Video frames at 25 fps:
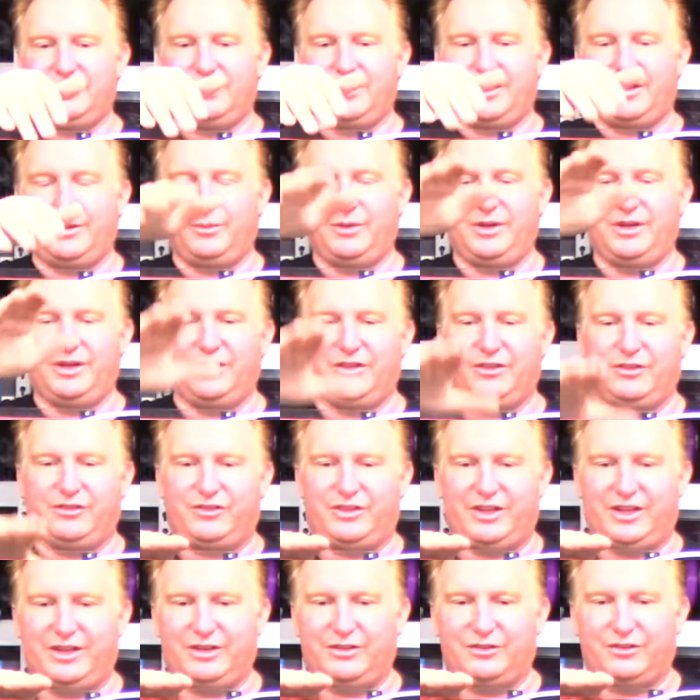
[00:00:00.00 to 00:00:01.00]
I went into the
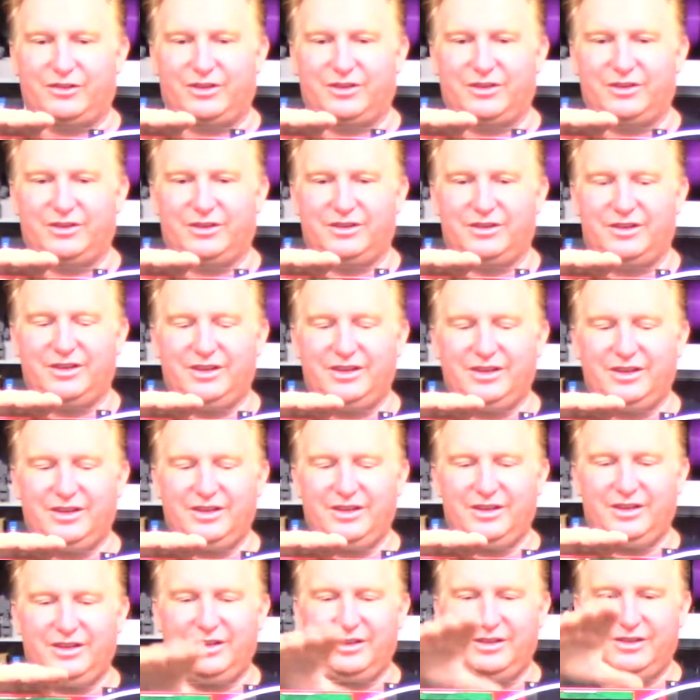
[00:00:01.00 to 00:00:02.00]
settings on
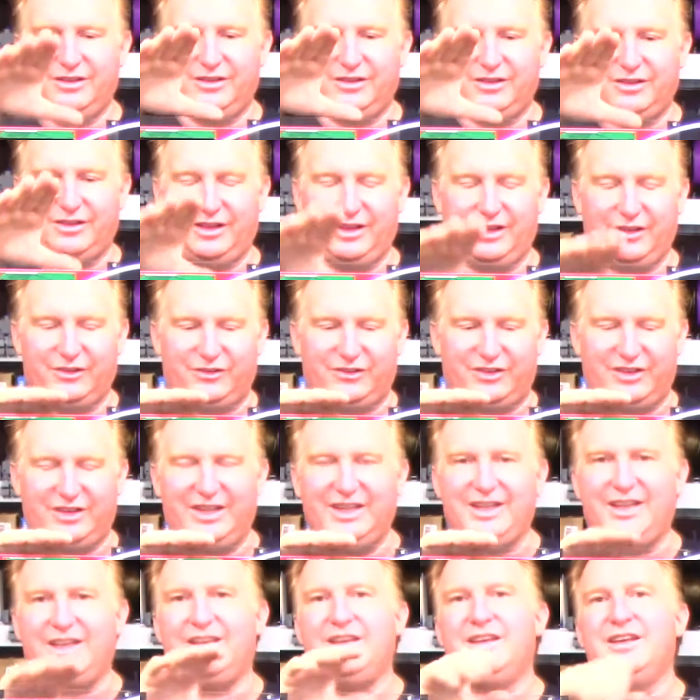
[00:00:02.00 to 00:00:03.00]
the L C
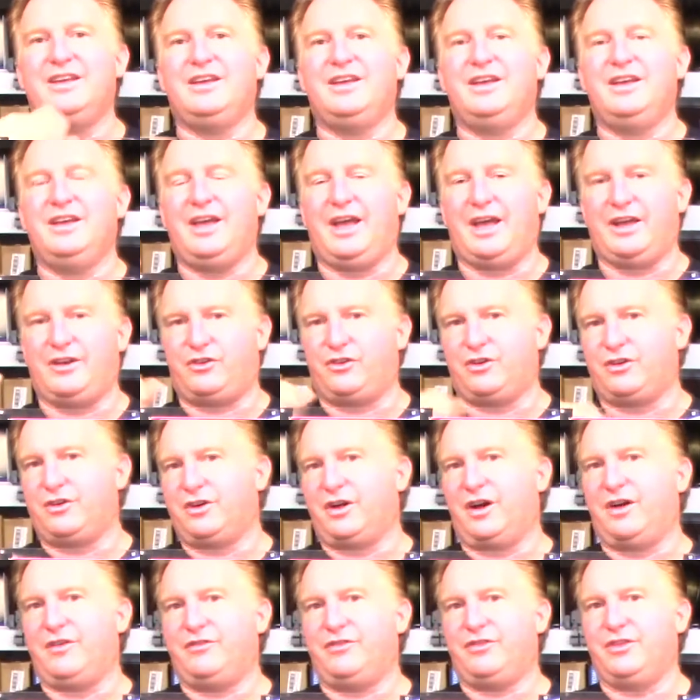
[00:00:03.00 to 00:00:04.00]
D and turned
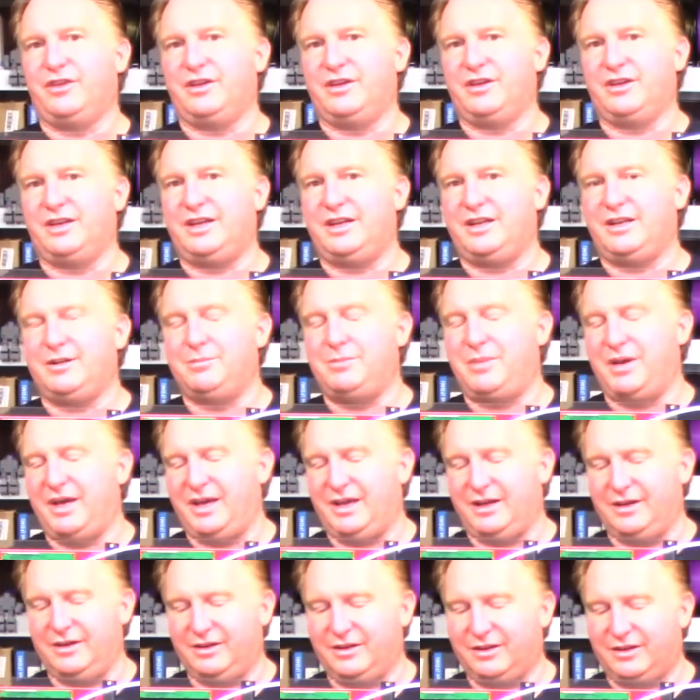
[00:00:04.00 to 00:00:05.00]
off the heated
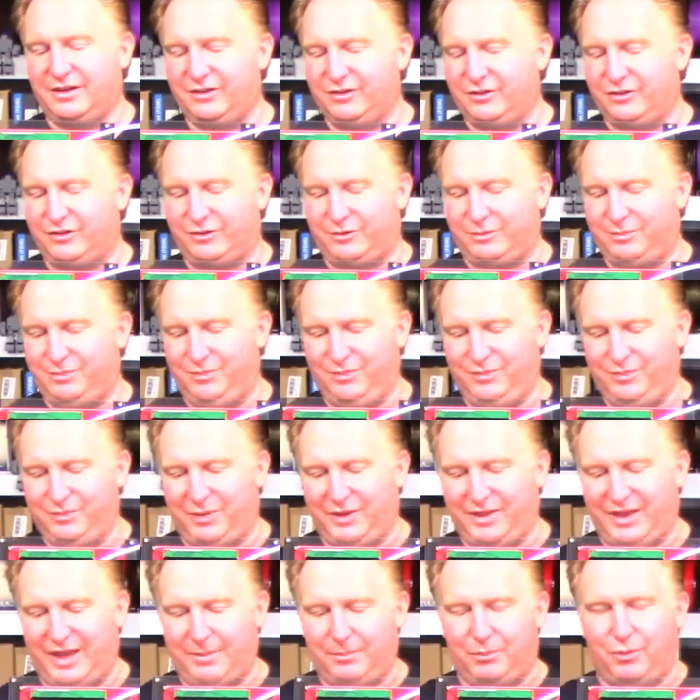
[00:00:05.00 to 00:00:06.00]
bed. Because
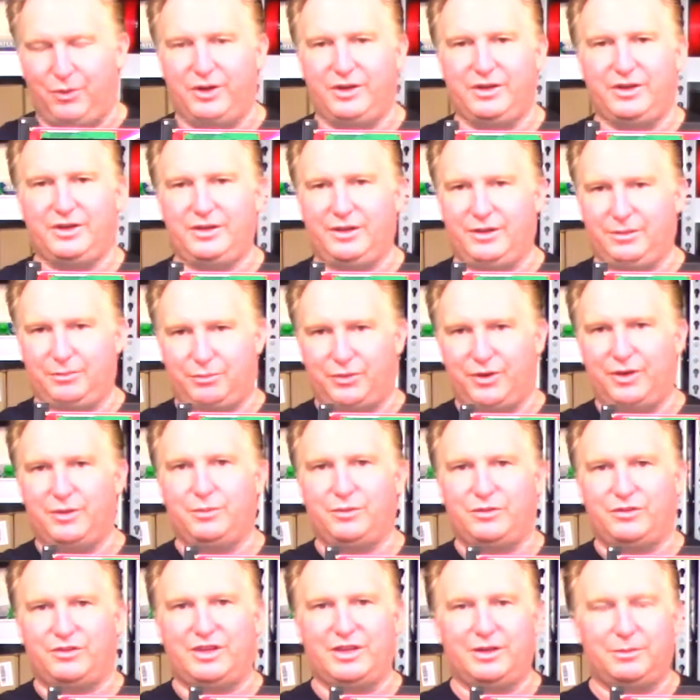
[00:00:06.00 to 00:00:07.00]
by that point, the print
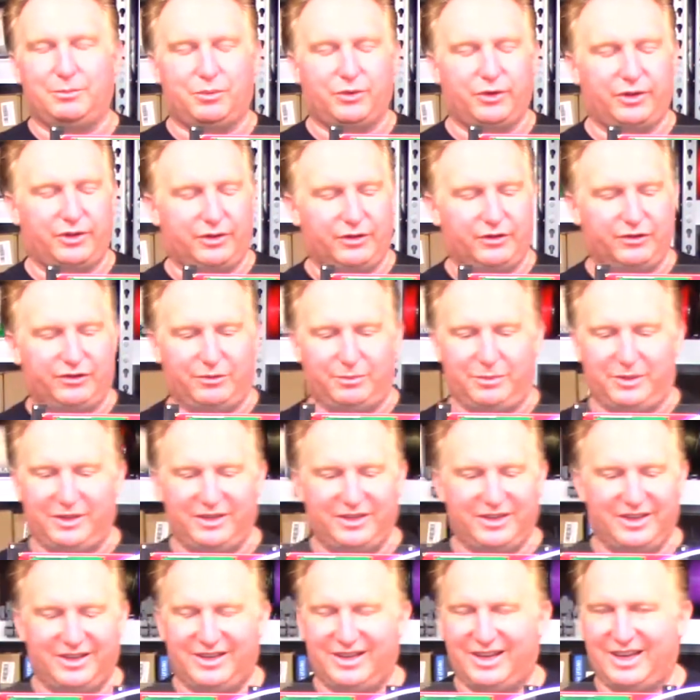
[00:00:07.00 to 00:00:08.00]
was getting pretty close to being
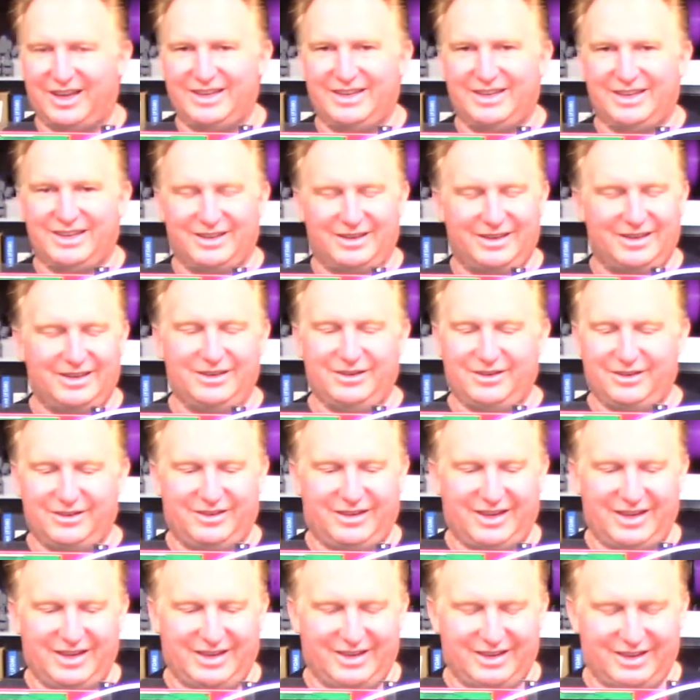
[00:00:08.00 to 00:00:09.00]
done. I didn't need to
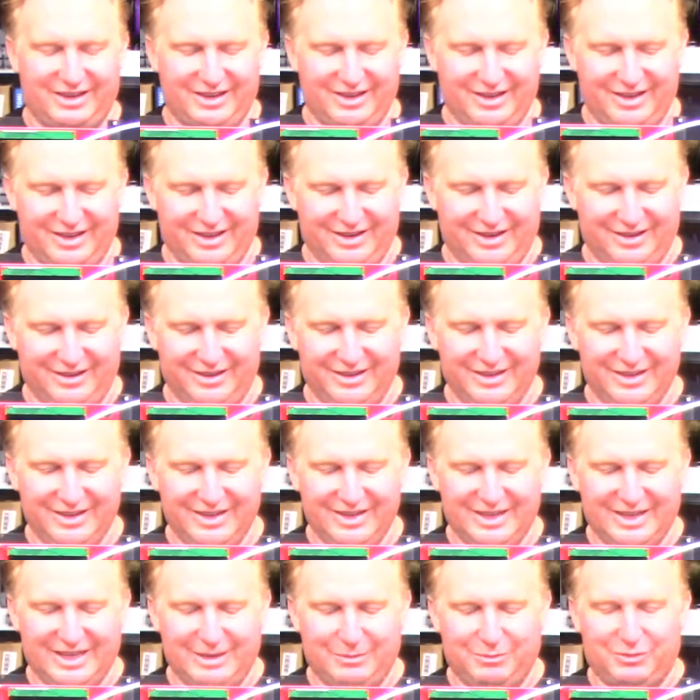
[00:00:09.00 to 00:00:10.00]
take and, and
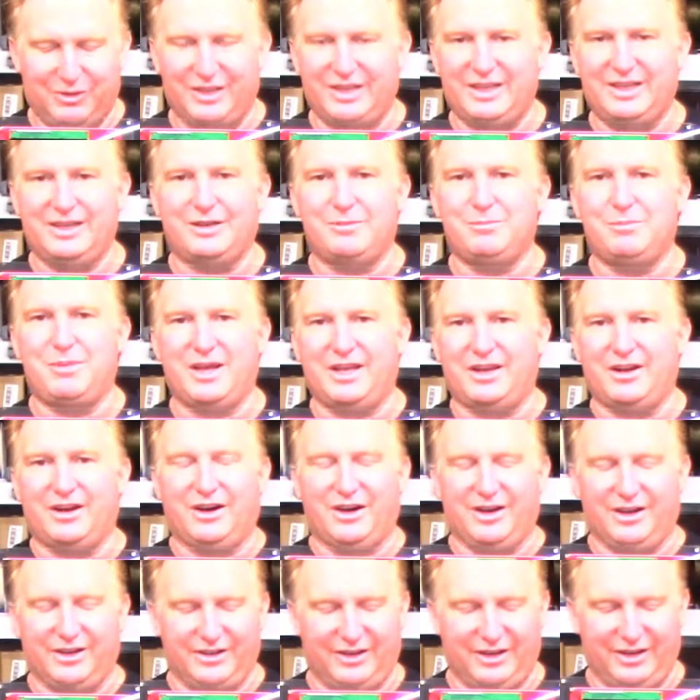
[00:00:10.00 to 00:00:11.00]
keep the heated bed
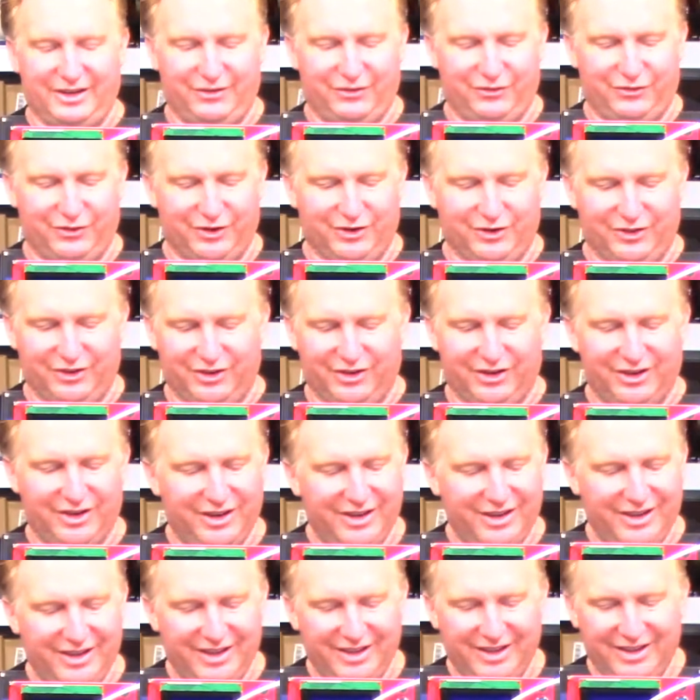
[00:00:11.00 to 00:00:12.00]
on any further.
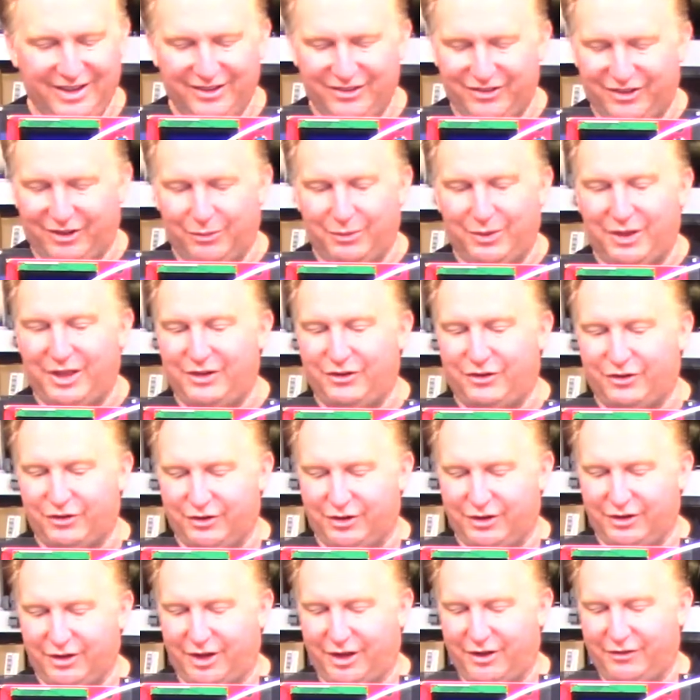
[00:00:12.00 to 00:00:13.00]
So I went ahead and
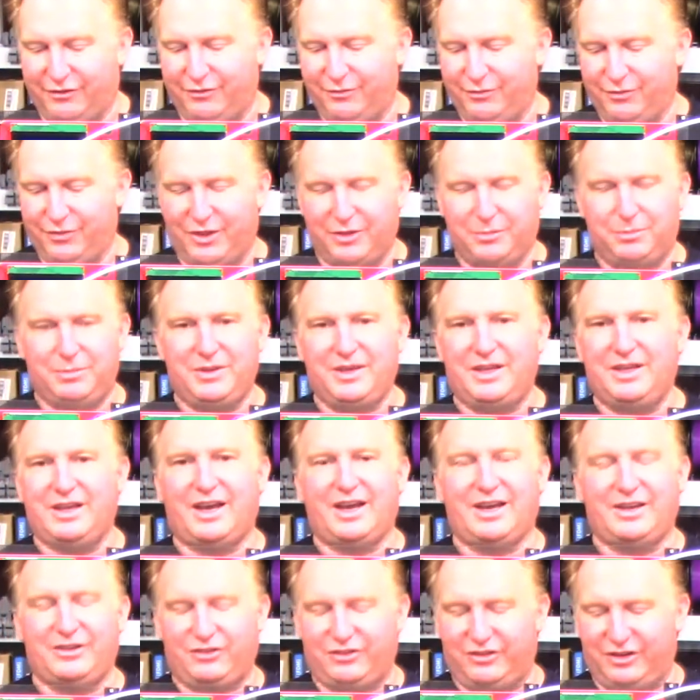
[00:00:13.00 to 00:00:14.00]
turned it off. The P E
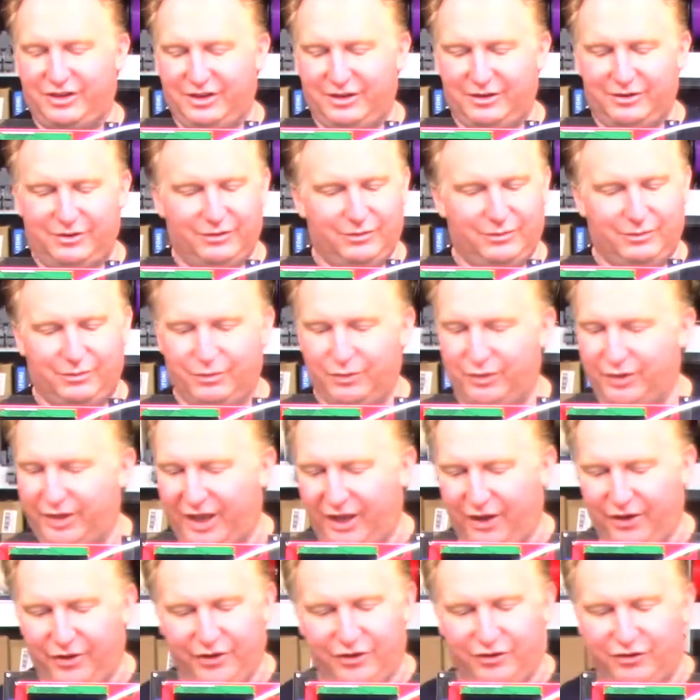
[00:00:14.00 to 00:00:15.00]
I sheet
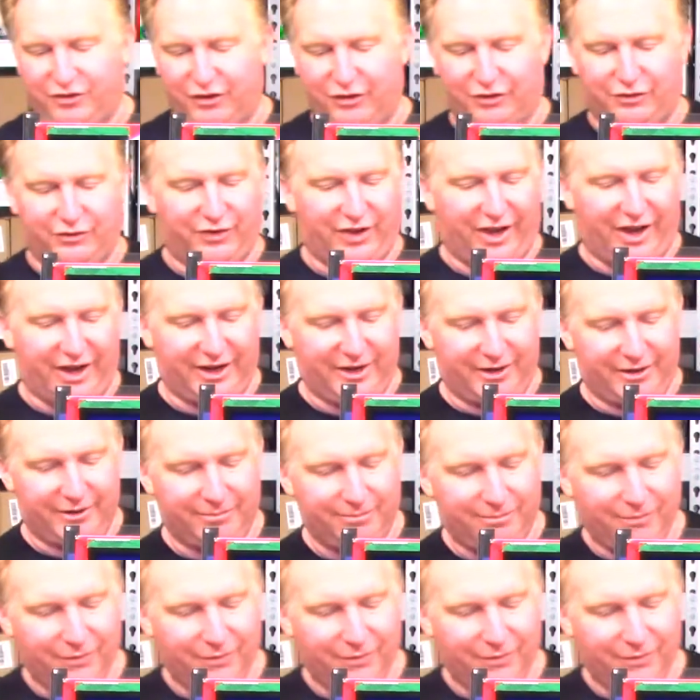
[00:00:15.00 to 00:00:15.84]
held it just fine.